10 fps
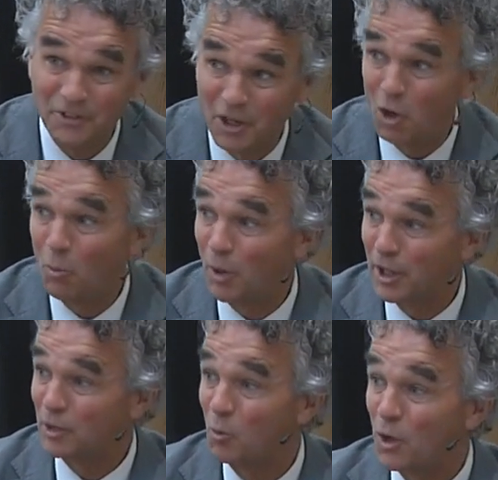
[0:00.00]

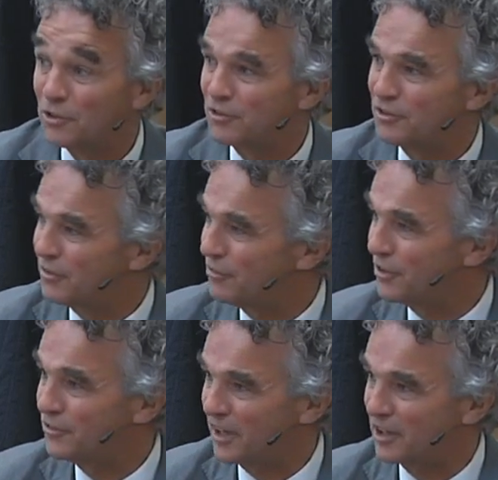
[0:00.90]
Nobody wanted the
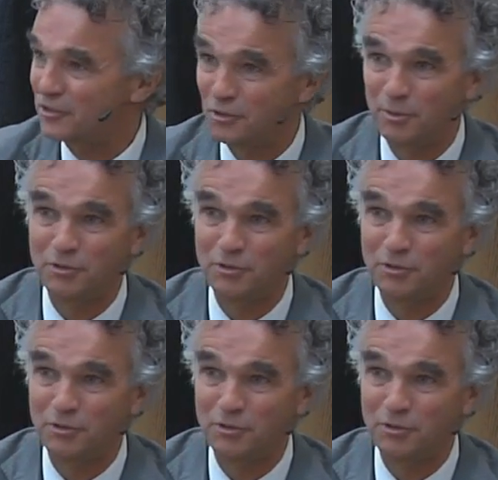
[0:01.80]
dividend tax to